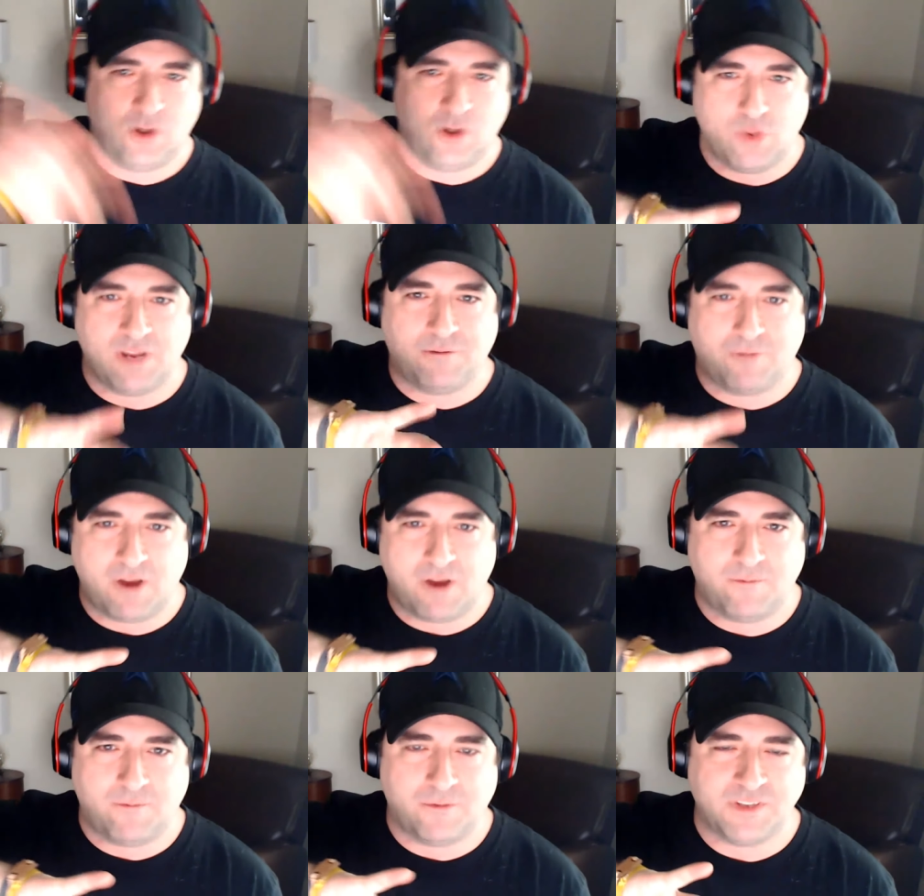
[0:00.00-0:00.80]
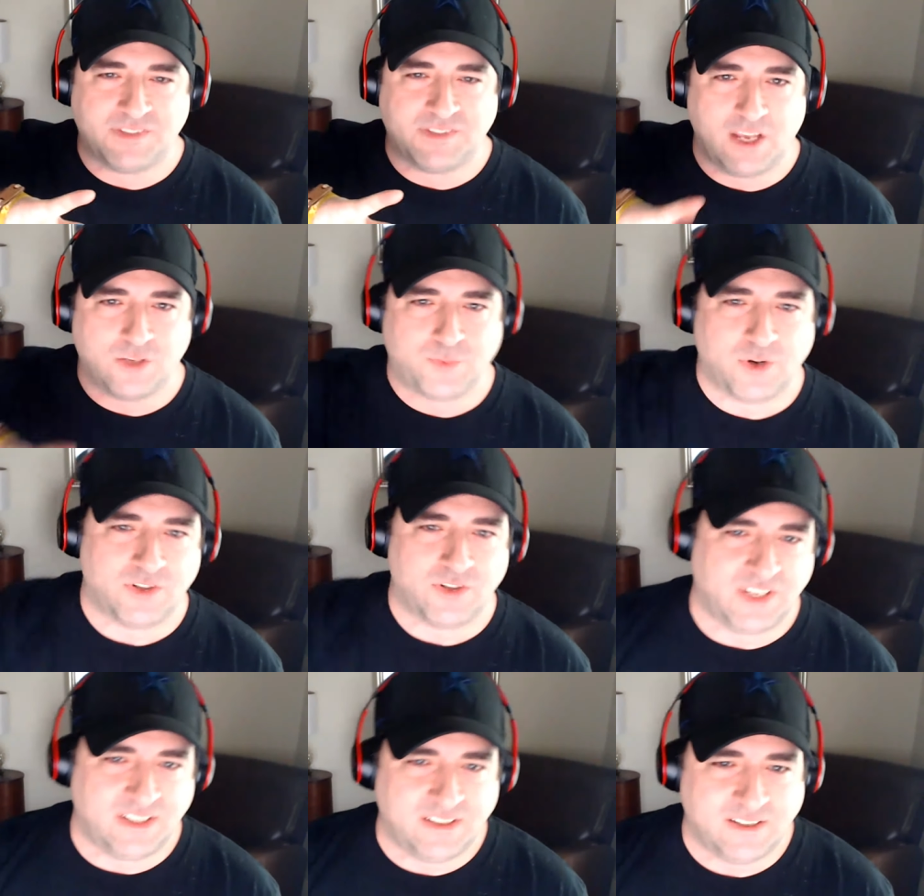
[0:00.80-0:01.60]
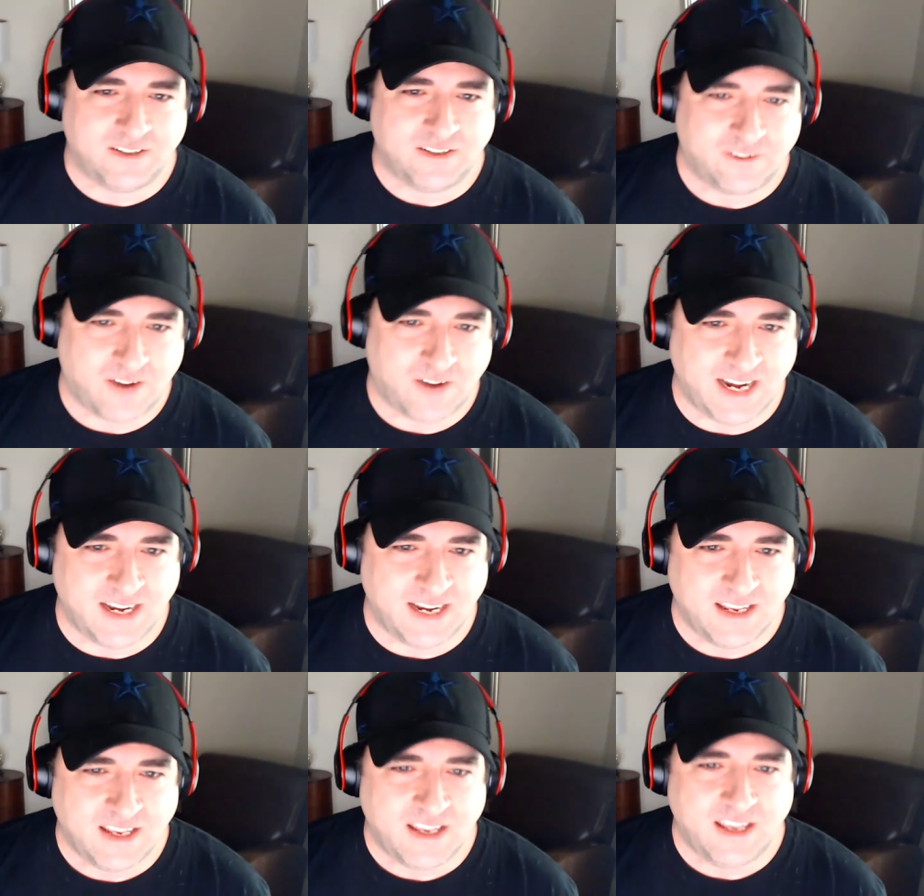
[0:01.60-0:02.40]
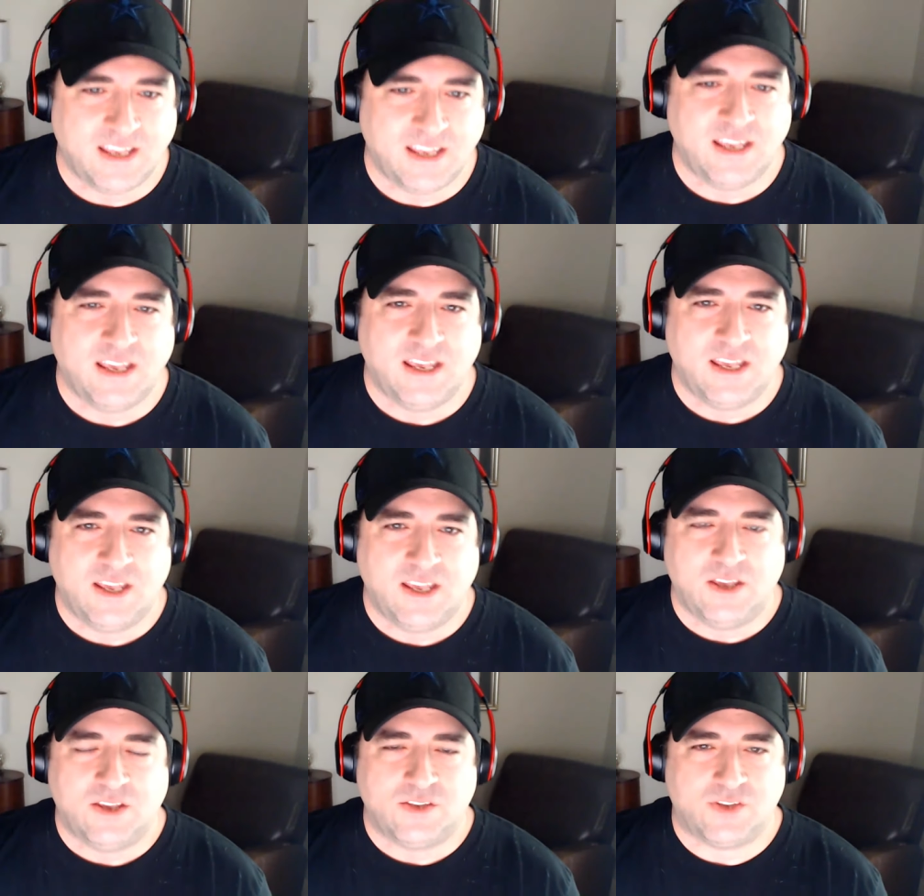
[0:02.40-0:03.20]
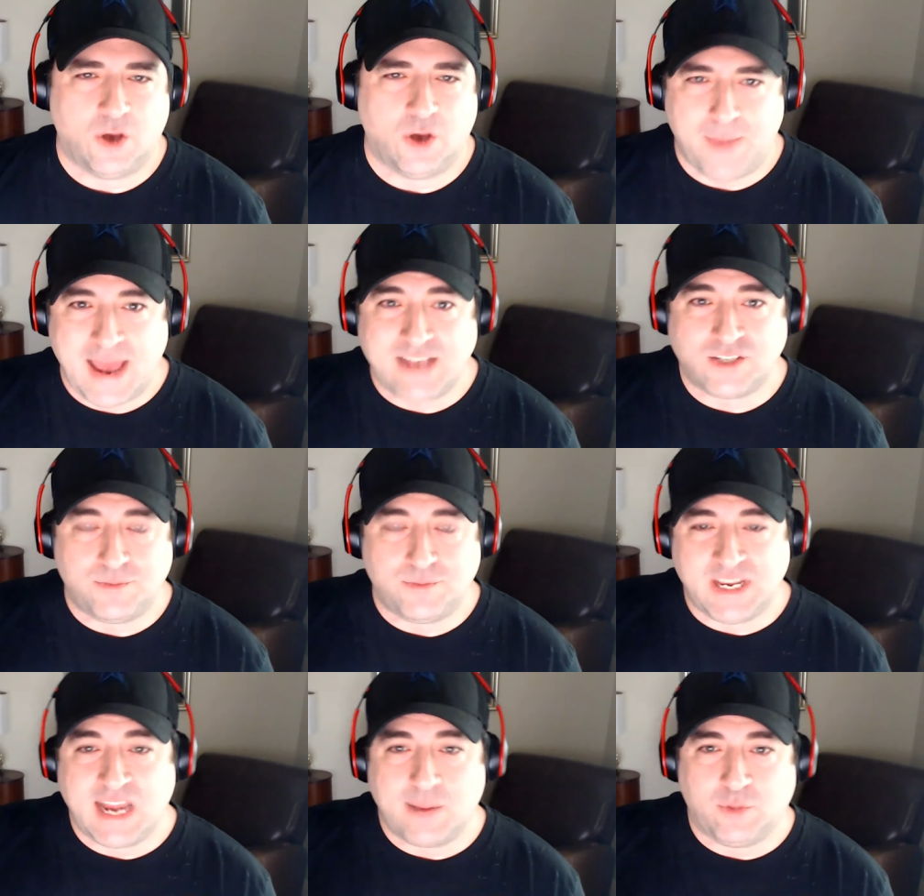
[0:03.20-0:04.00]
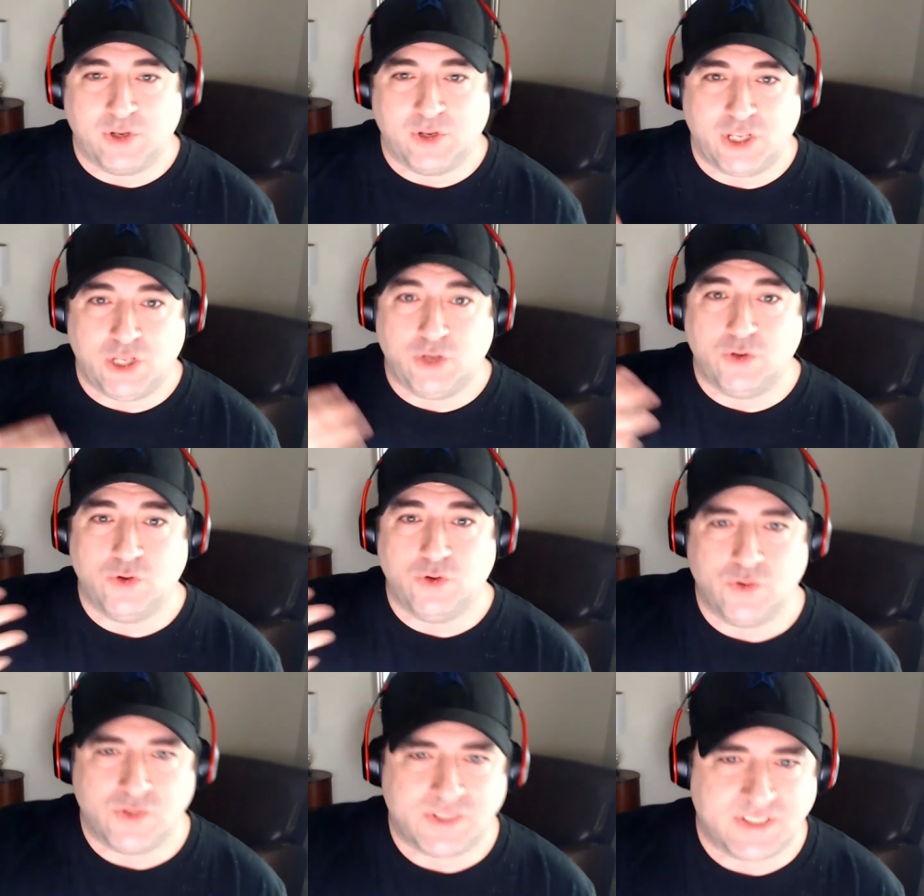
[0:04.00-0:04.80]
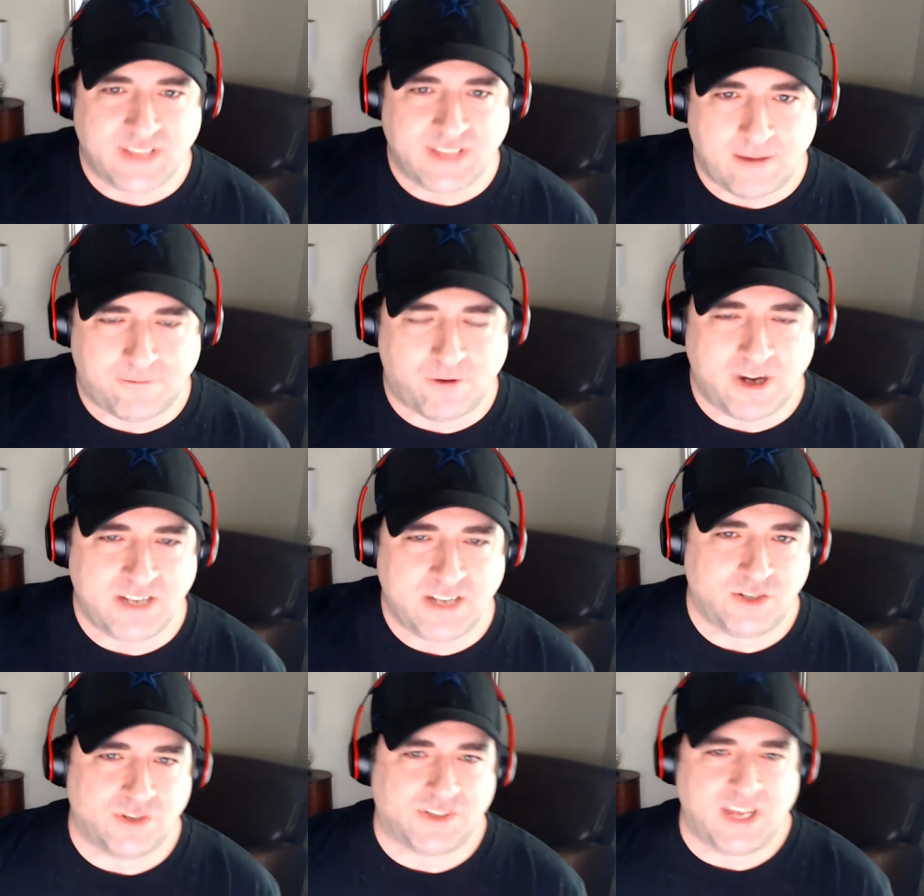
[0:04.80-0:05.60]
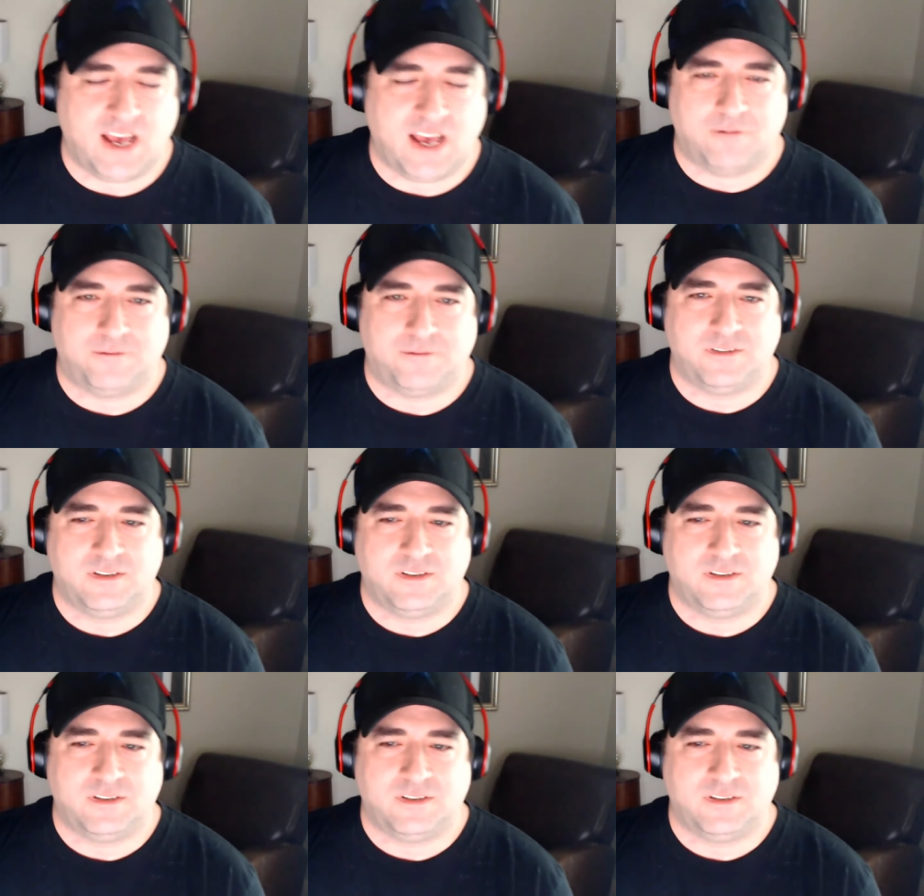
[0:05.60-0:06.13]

and a weak frame from the salesperson, right? So imagine being able to use that phrase yourself.